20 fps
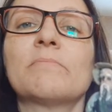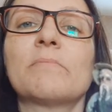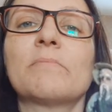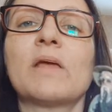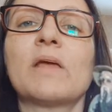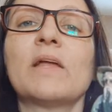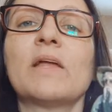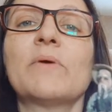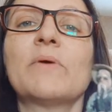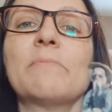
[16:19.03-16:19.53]

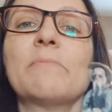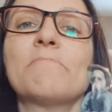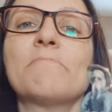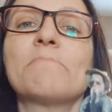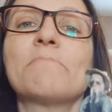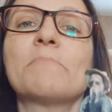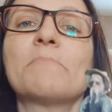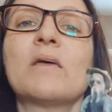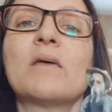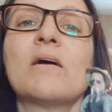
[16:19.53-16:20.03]
Anyway,
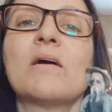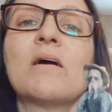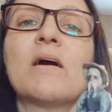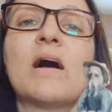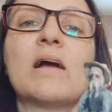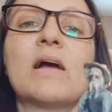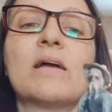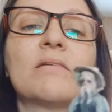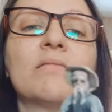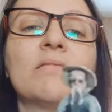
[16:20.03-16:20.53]

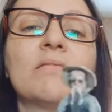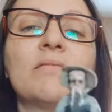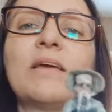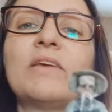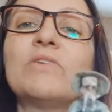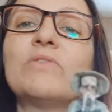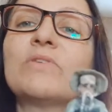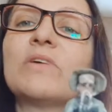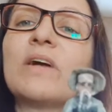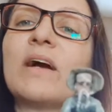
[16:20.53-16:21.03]
I'm gonna let
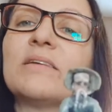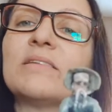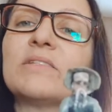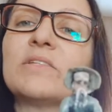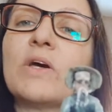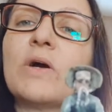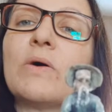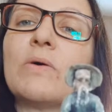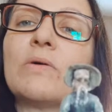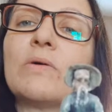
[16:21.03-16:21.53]
you guys
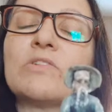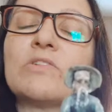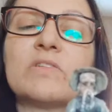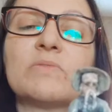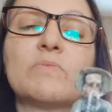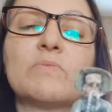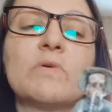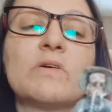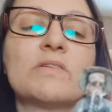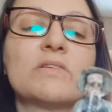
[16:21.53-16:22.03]
go. I just
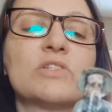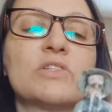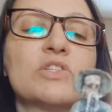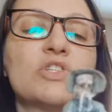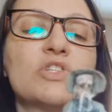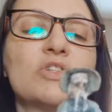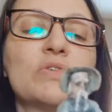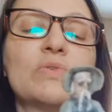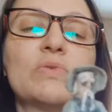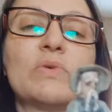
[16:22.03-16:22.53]
wanted to
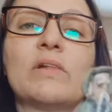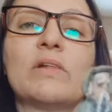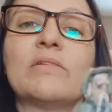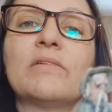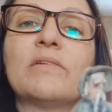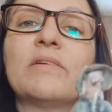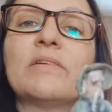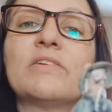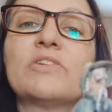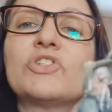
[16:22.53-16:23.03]
do a
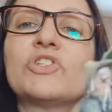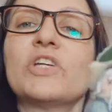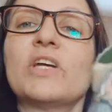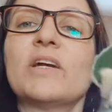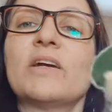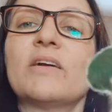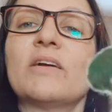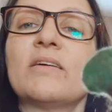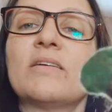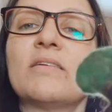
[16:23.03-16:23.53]
little
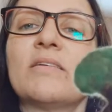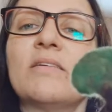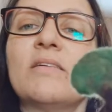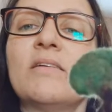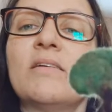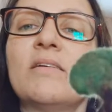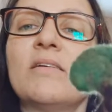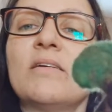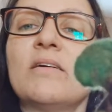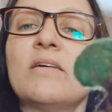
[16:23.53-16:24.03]
share
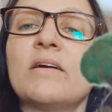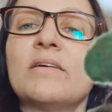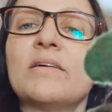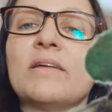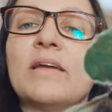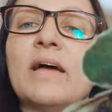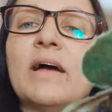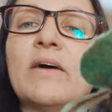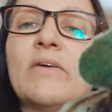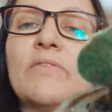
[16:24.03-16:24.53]
on
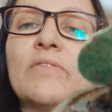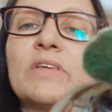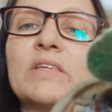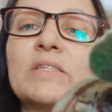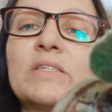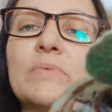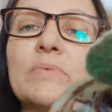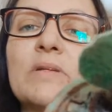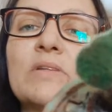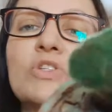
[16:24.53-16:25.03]
how
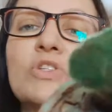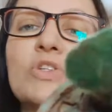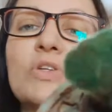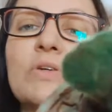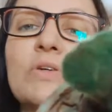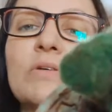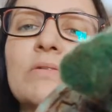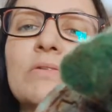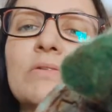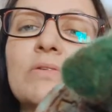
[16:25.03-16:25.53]
this one
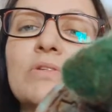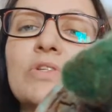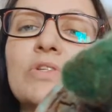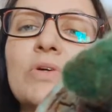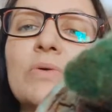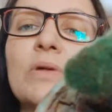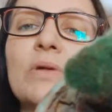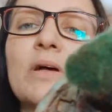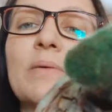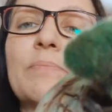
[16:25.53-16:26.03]

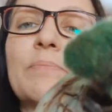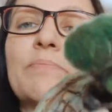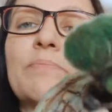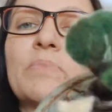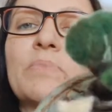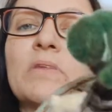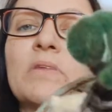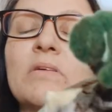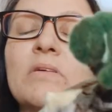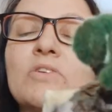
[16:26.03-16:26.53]

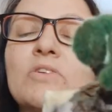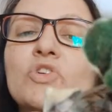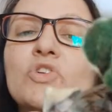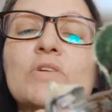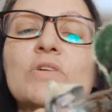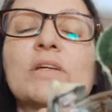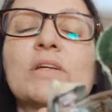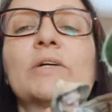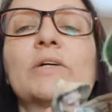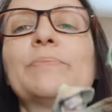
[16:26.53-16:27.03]

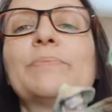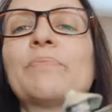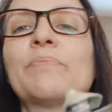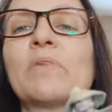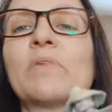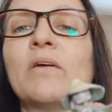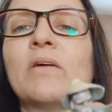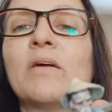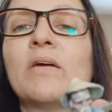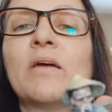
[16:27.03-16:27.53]
turned out.
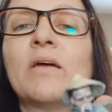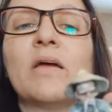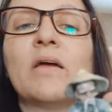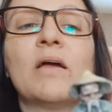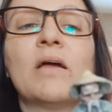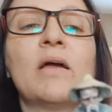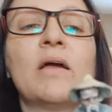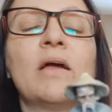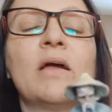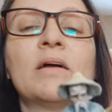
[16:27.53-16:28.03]

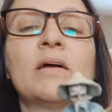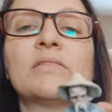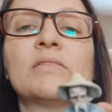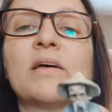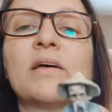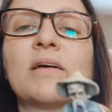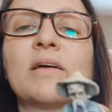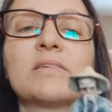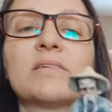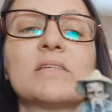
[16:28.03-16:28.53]
And
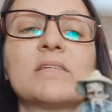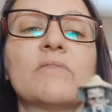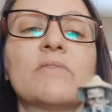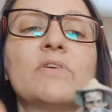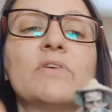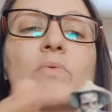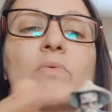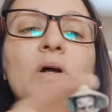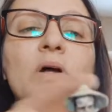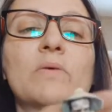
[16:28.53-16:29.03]
like I said, if
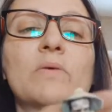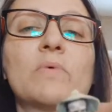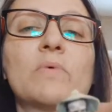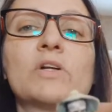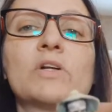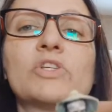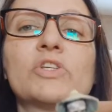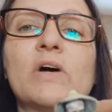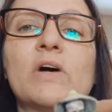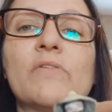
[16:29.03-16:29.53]
you want to
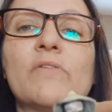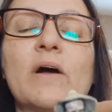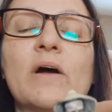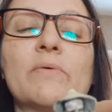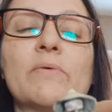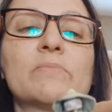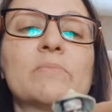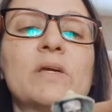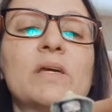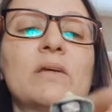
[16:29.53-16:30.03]
watch how that
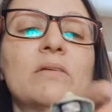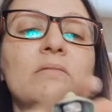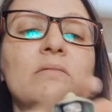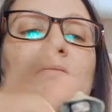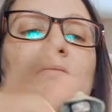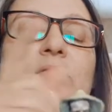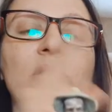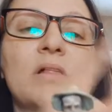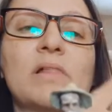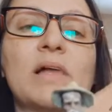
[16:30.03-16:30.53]
was made,
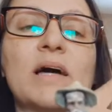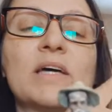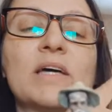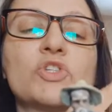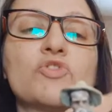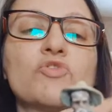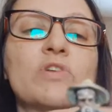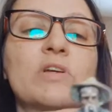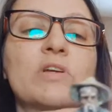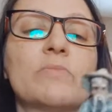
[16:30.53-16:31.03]
the last
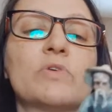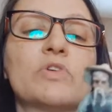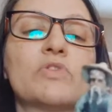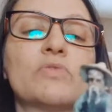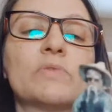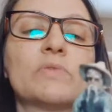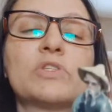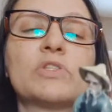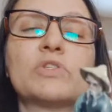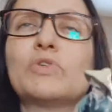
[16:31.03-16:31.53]
stream, which
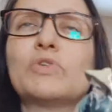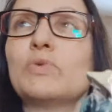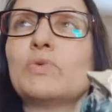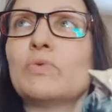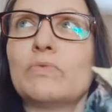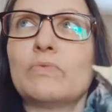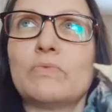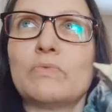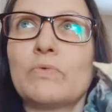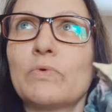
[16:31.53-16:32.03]
was
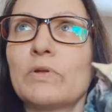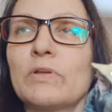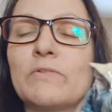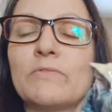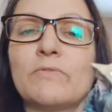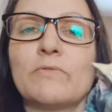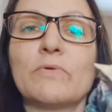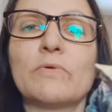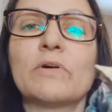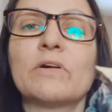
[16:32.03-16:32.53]

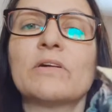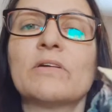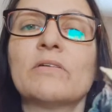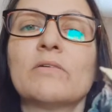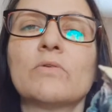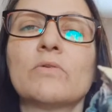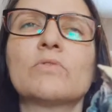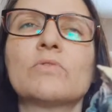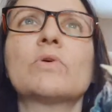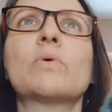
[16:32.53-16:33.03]
2:44,
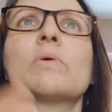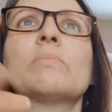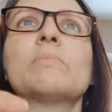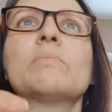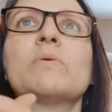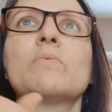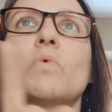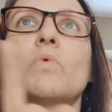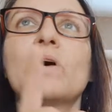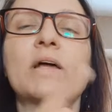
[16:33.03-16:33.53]
or no, I
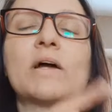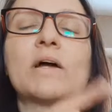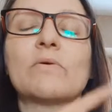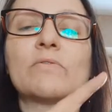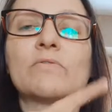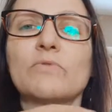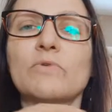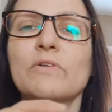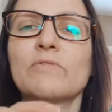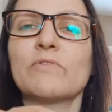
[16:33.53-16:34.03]
mean 1 hour
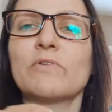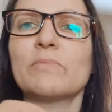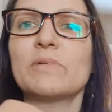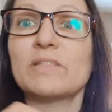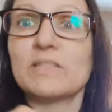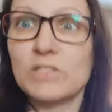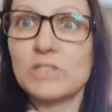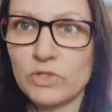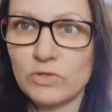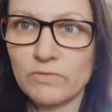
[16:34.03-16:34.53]
and 44
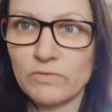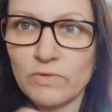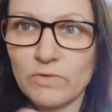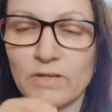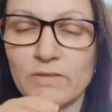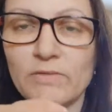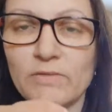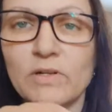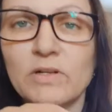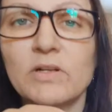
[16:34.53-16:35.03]
minutes,
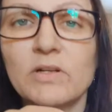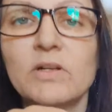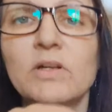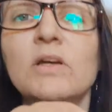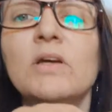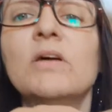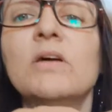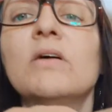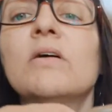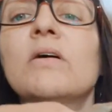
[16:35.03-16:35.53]
2:44.
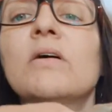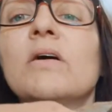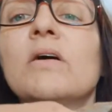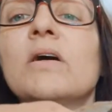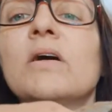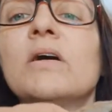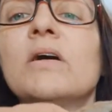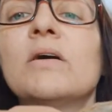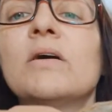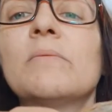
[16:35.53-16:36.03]

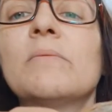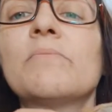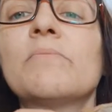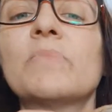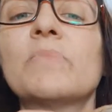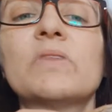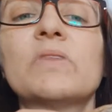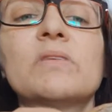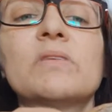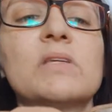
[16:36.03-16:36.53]

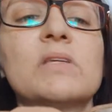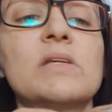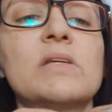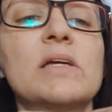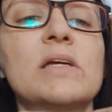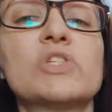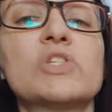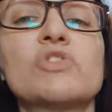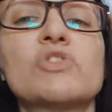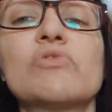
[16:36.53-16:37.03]

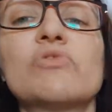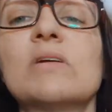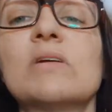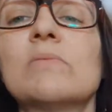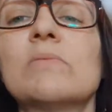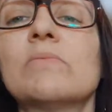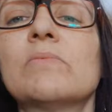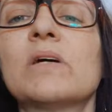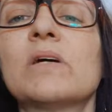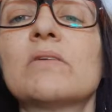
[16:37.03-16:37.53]
Today's
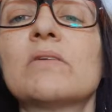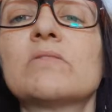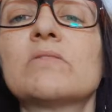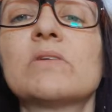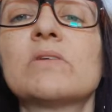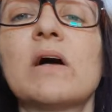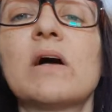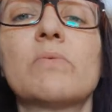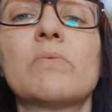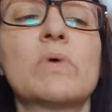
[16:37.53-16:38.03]
stream, that's
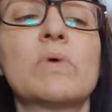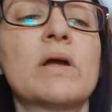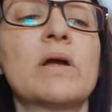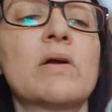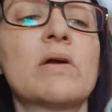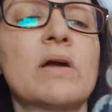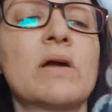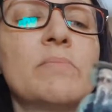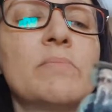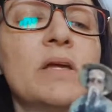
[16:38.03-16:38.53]

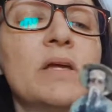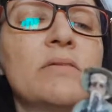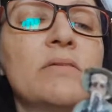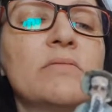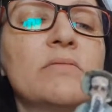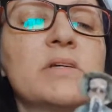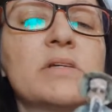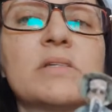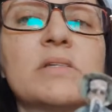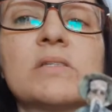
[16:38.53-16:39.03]
where I made
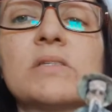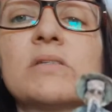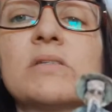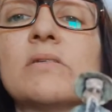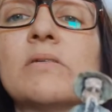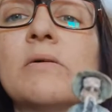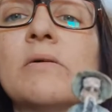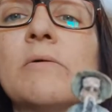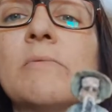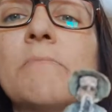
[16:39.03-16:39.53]
this.
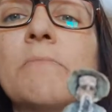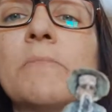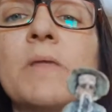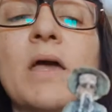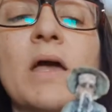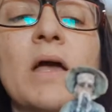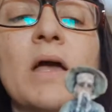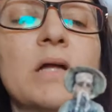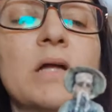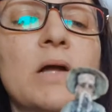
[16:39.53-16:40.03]

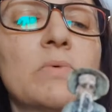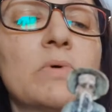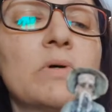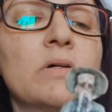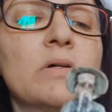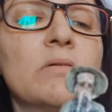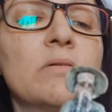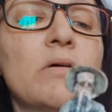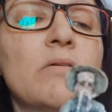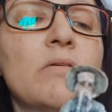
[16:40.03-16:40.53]
And I
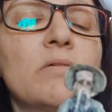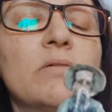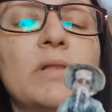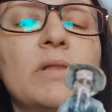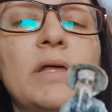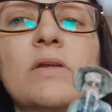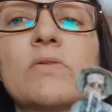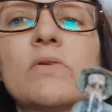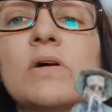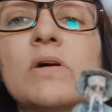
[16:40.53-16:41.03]
will
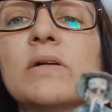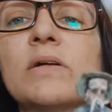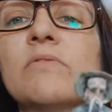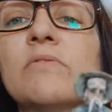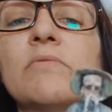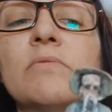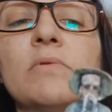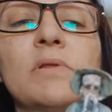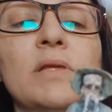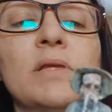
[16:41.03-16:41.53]
later on
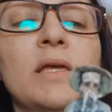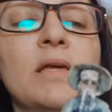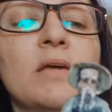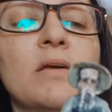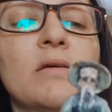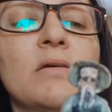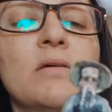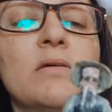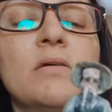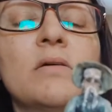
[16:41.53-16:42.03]
link
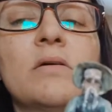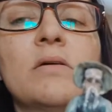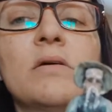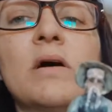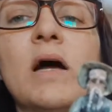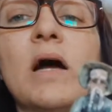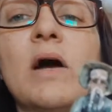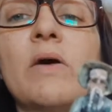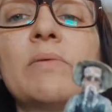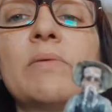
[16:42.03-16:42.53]

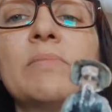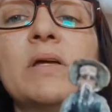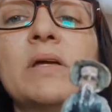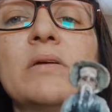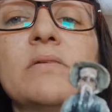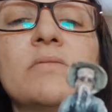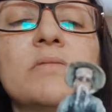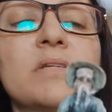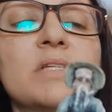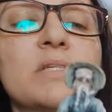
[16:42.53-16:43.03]
how I
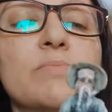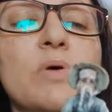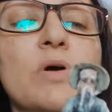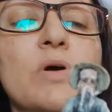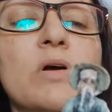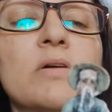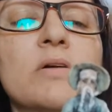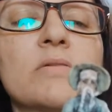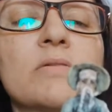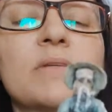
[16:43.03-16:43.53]
made this
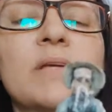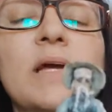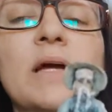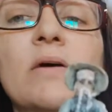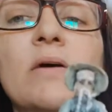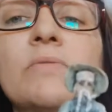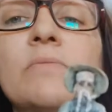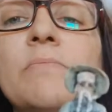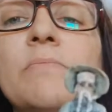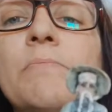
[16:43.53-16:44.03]
part
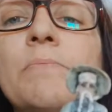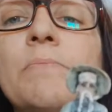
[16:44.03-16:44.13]
down